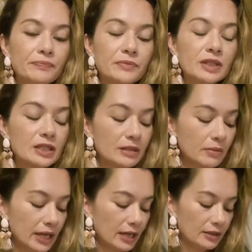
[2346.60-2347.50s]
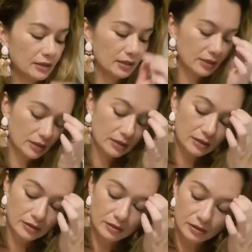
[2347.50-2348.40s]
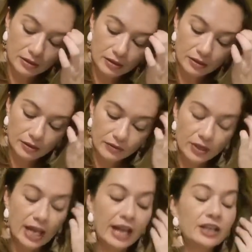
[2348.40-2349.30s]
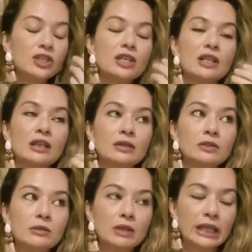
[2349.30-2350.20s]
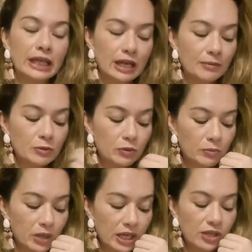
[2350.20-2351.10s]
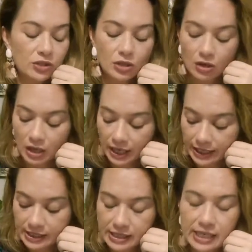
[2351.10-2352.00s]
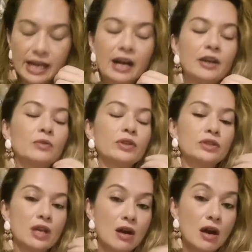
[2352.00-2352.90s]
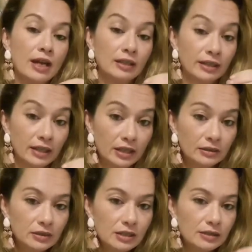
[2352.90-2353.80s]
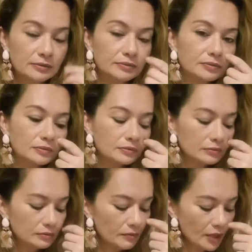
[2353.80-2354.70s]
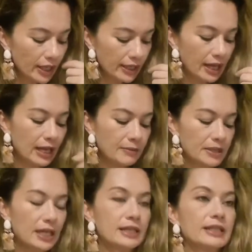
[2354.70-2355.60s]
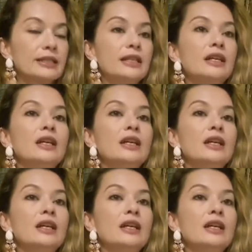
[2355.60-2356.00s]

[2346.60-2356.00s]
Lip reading: This is about the energy that ultimately comes with being tied down with denial and guilt. It keeps us